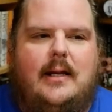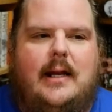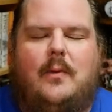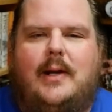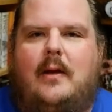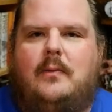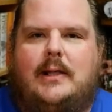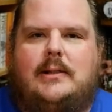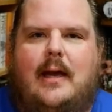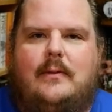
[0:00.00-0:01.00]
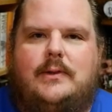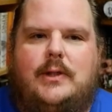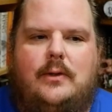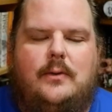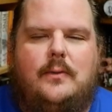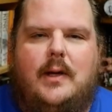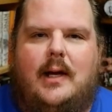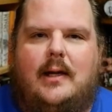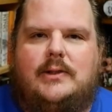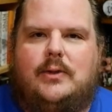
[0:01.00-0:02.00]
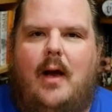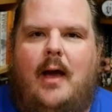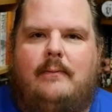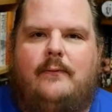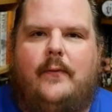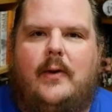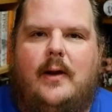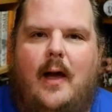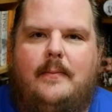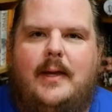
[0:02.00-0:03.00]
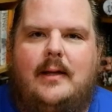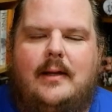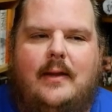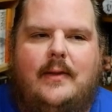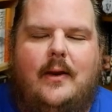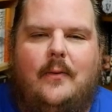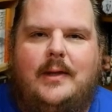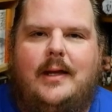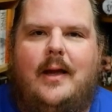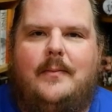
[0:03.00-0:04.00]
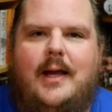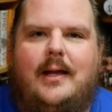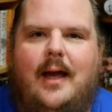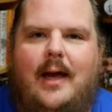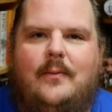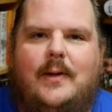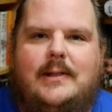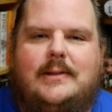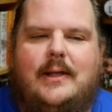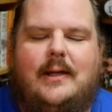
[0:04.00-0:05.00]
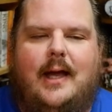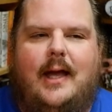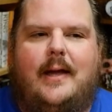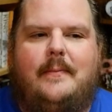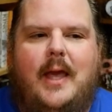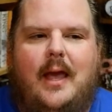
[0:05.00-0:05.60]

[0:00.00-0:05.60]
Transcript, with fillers: Now, when I reached out to uh, Scribd for a comment, the only comment I got was uh,